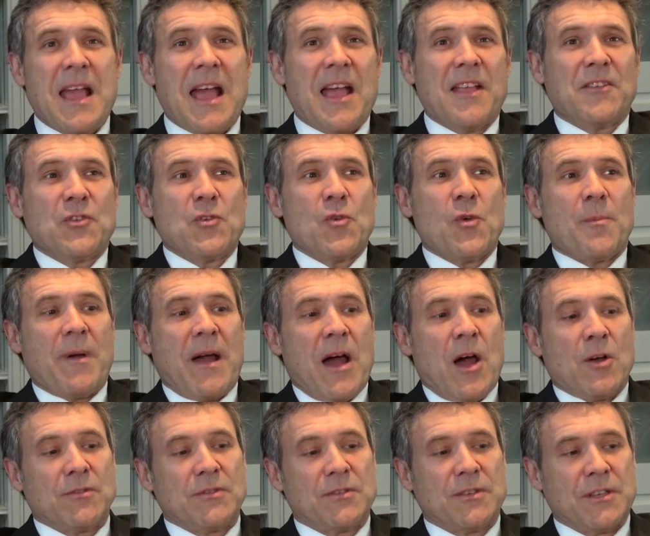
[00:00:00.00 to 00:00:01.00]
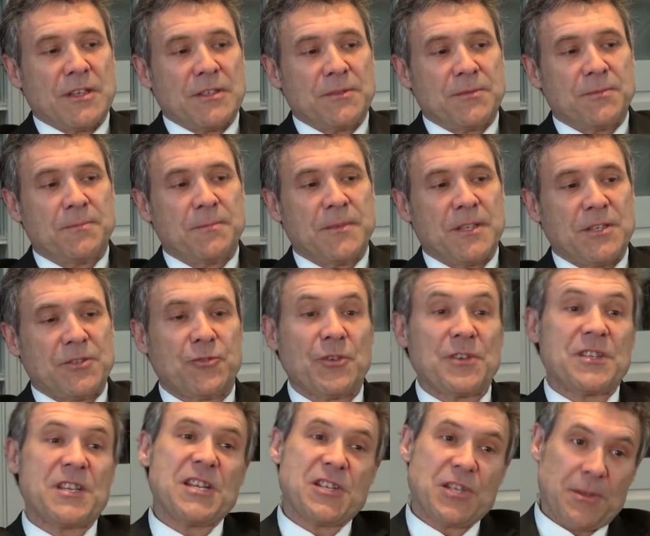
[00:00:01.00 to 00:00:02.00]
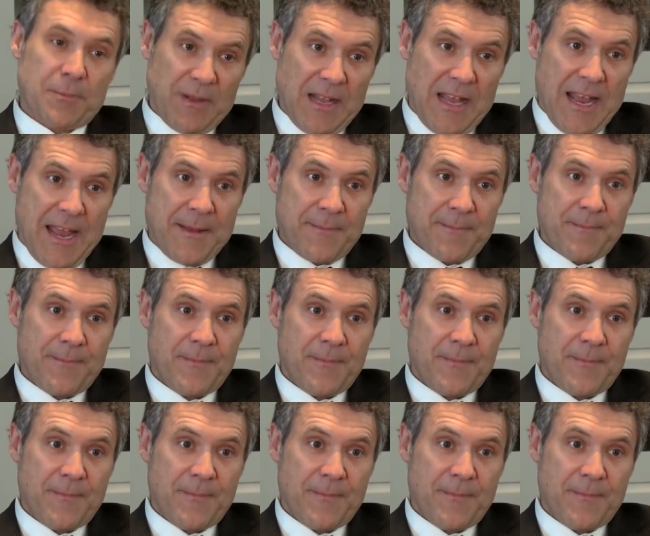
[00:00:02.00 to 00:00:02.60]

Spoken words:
ask you about the strategic plan.